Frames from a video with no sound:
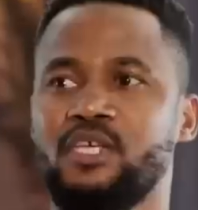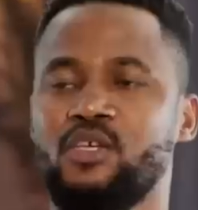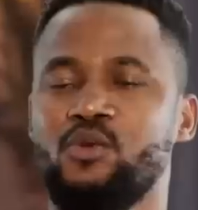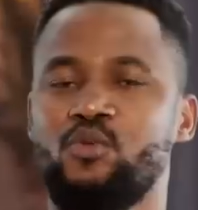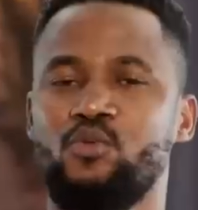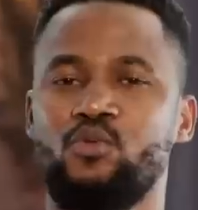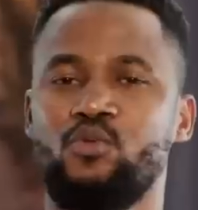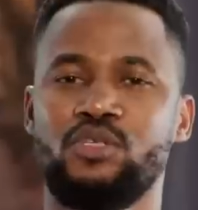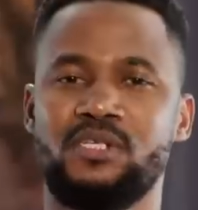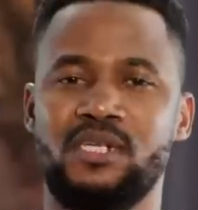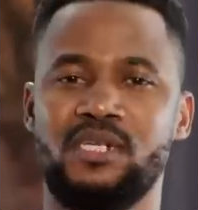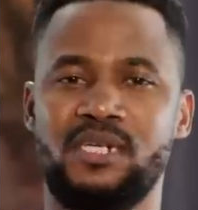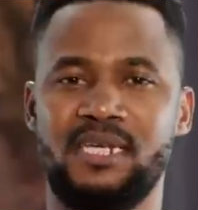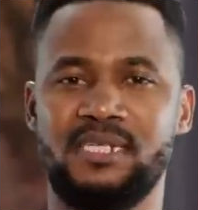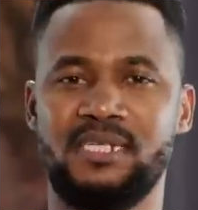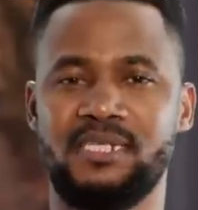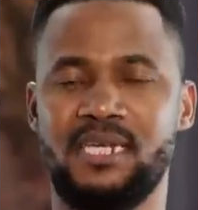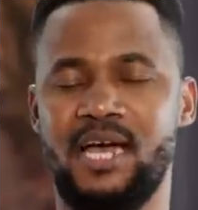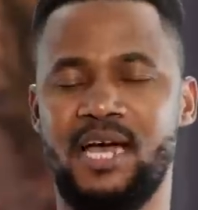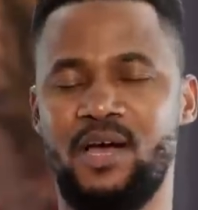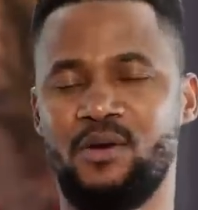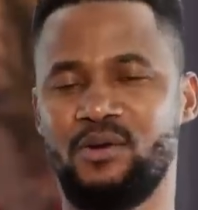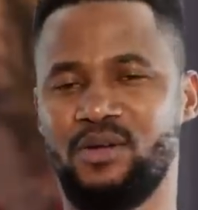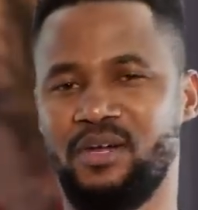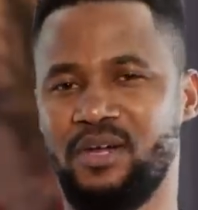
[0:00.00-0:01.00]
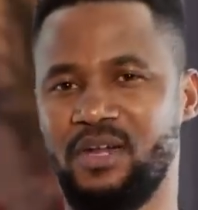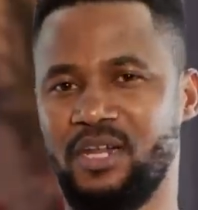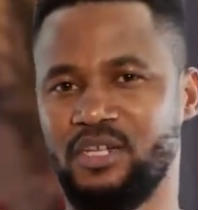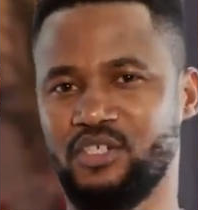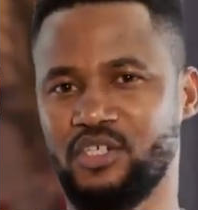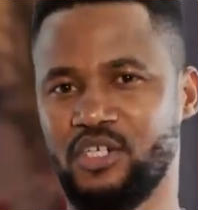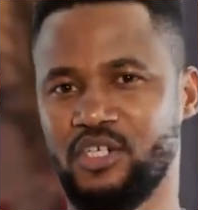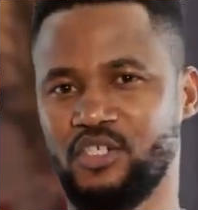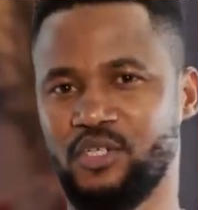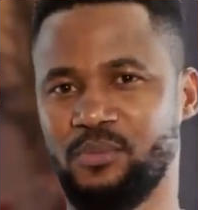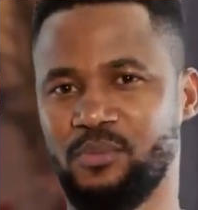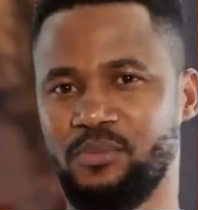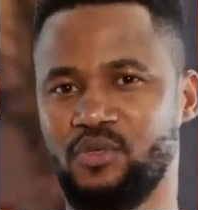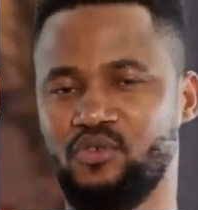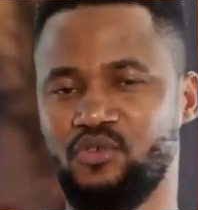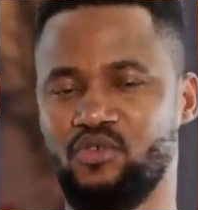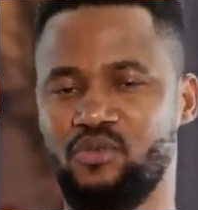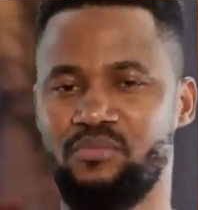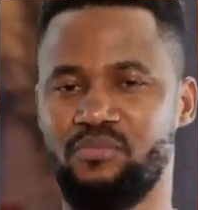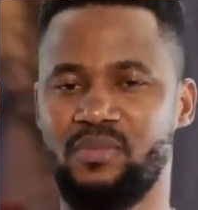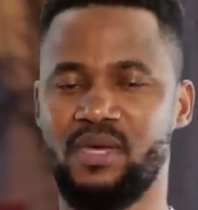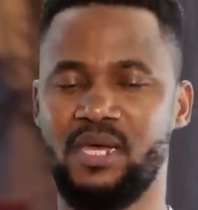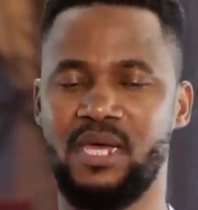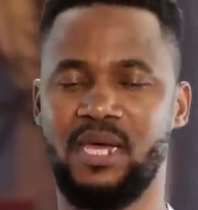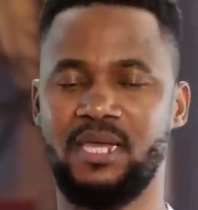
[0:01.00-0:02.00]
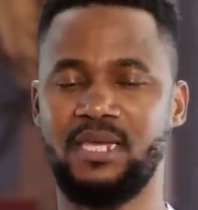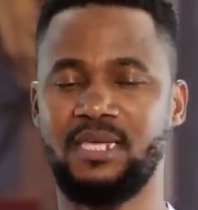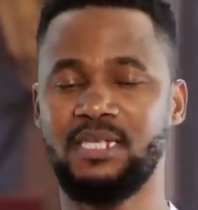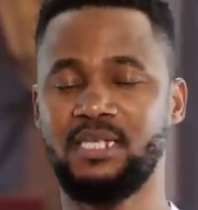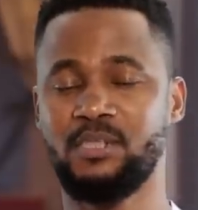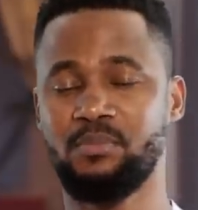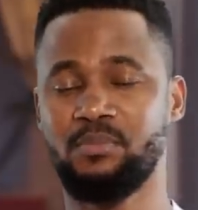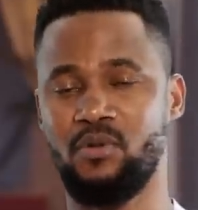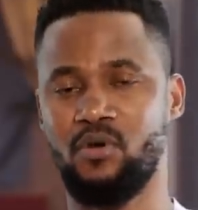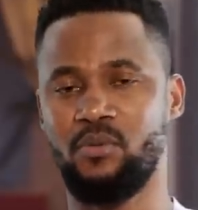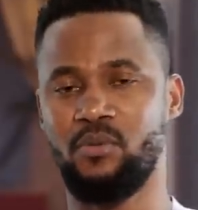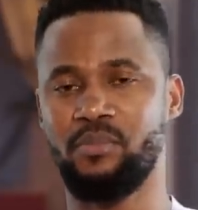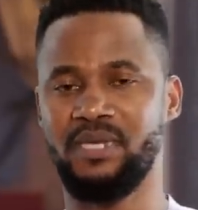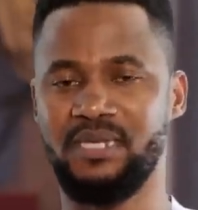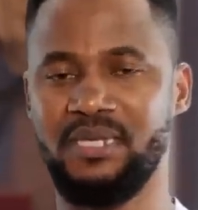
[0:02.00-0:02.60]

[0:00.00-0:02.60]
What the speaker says: he witnessed how the relationship between me and his mom